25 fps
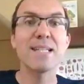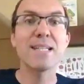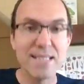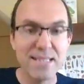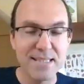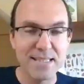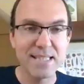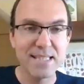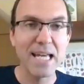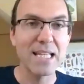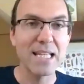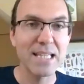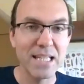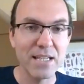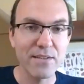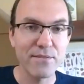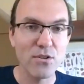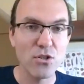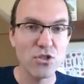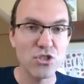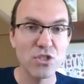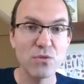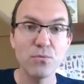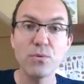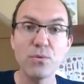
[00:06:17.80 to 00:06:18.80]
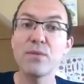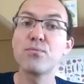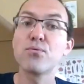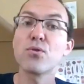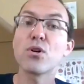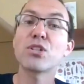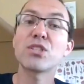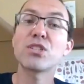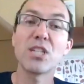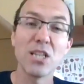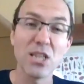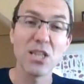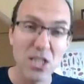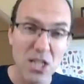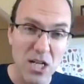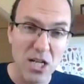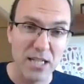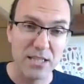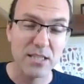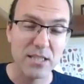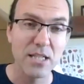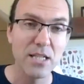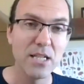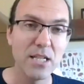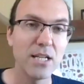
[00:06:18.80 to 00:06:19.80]
scaling version. We've worked a
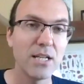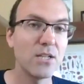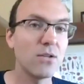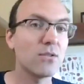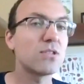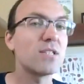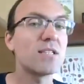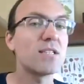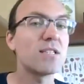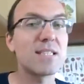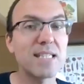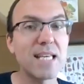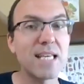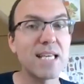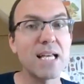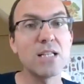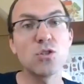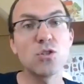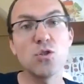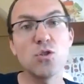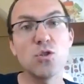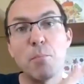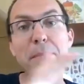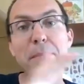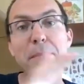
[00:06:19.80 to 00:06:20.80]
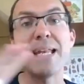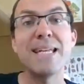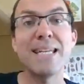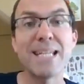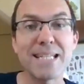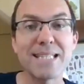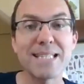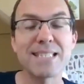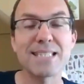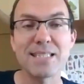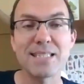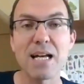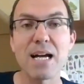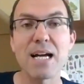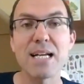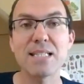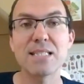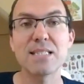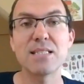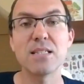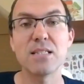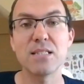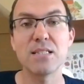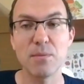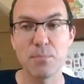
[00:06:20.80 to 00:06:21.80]
lot, to scale to mainnet
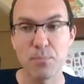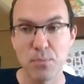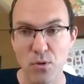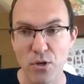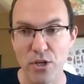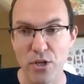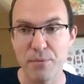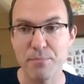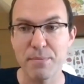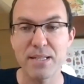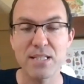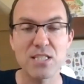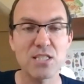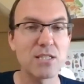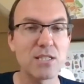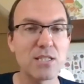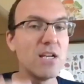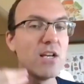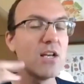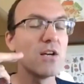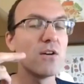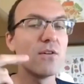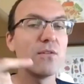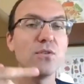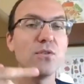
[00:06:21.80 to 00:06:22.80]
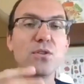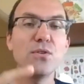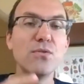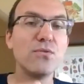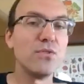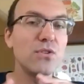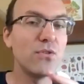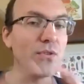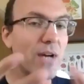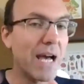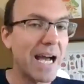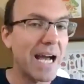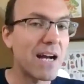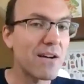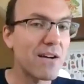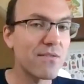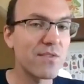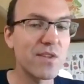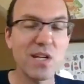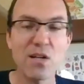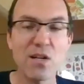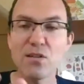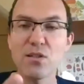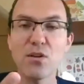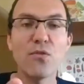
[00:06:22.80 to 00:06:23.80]
size deployments. You have
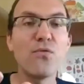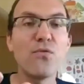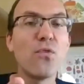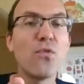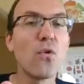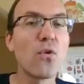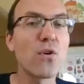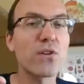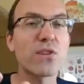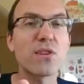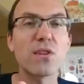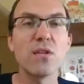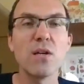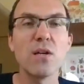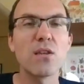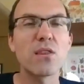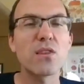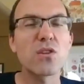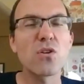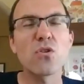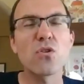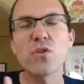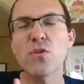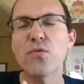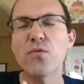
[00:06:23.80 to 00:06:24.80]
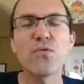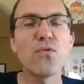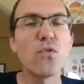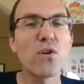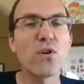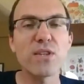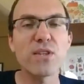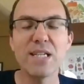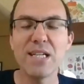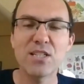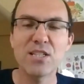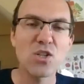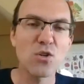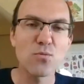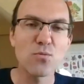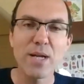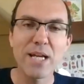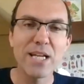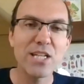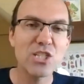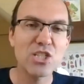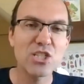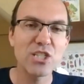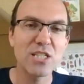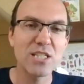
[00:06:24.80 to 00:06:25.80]
there the third or fourth
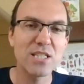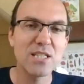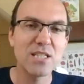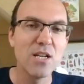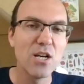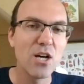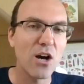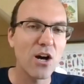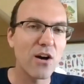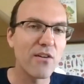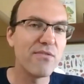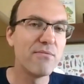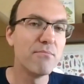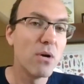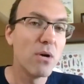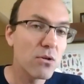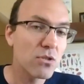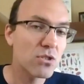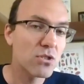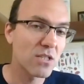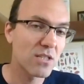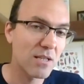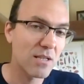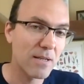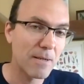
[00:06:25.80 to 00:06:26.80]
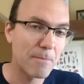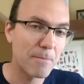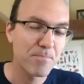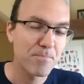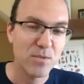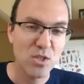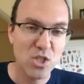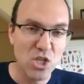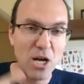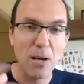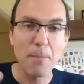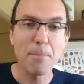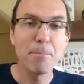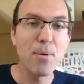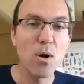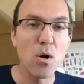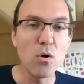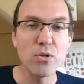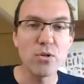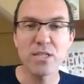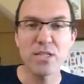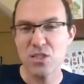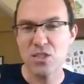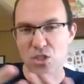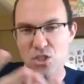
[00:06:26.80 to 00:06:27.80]
iteration of most of the
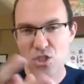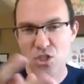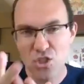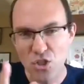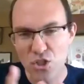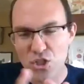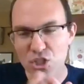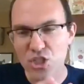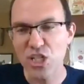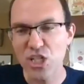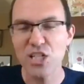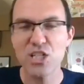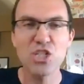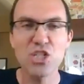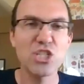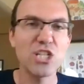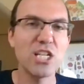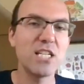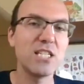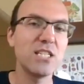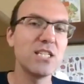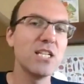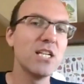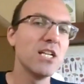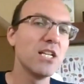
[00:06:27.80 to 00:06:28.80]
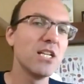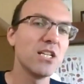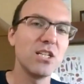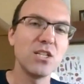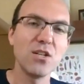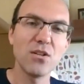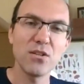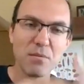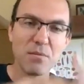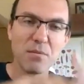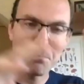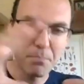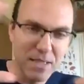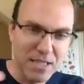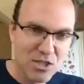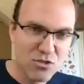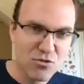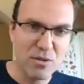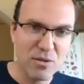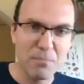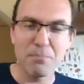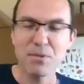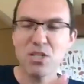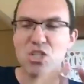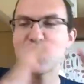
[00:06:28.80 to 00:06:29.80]
components, the search engine, the
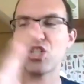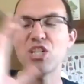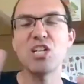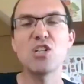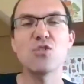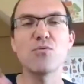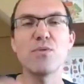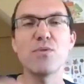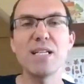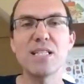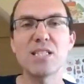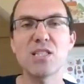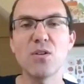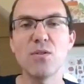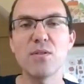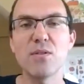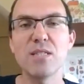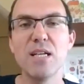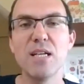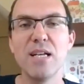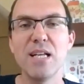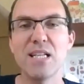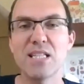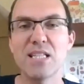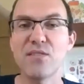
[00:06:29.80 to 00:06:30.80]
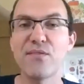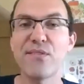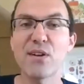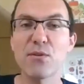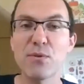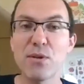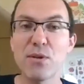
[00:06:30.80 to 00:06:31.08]
B-stream machinery. So it's a very